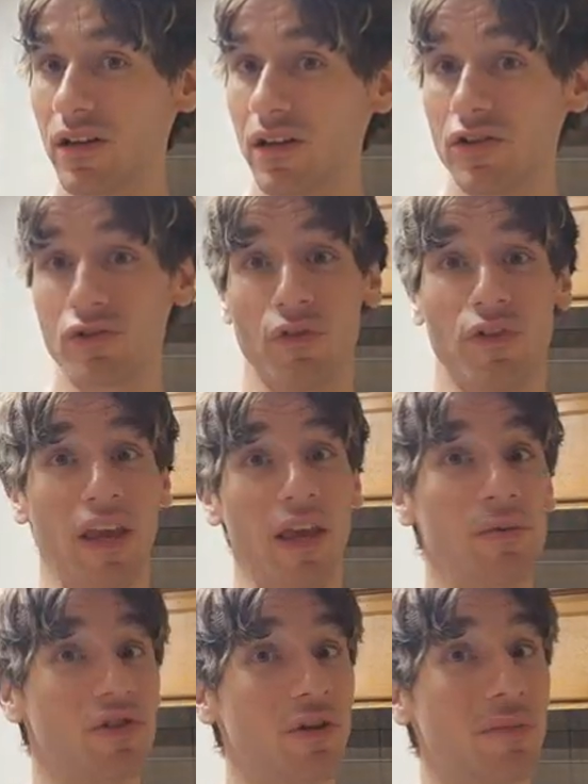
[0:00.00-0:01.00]
So if a game
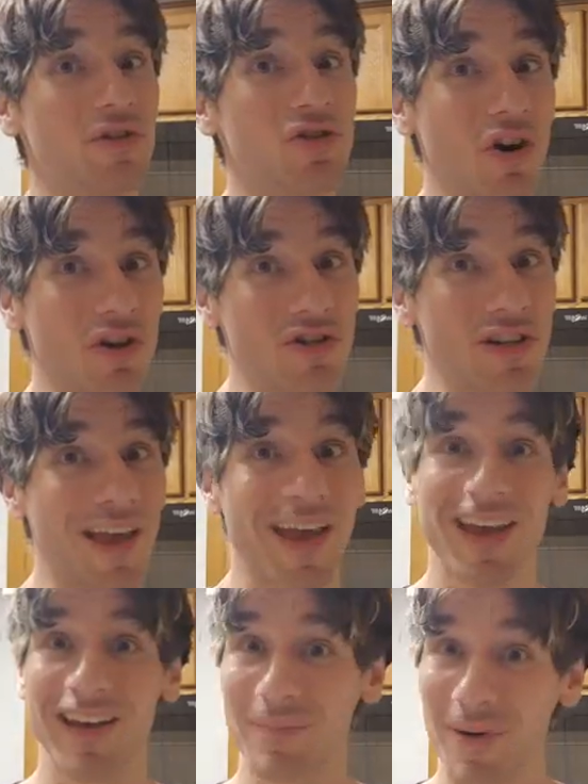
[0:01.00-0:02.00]
is going to be charging
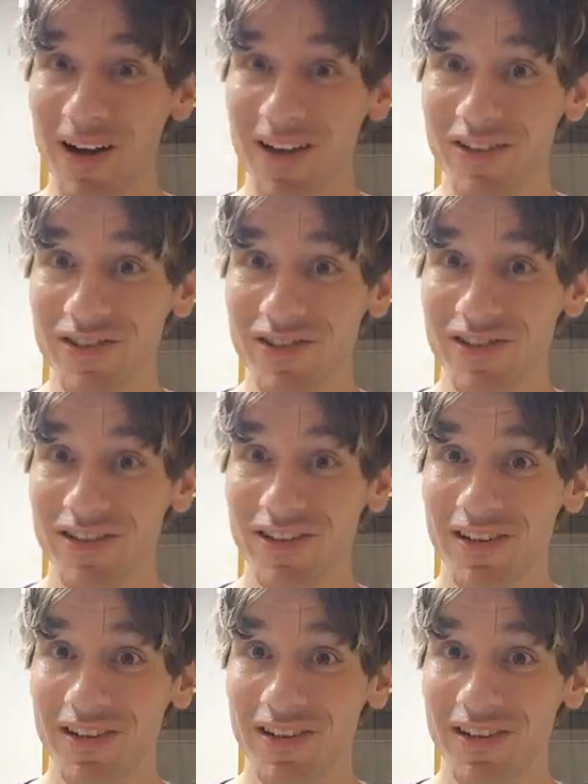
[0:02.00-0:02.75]
$80,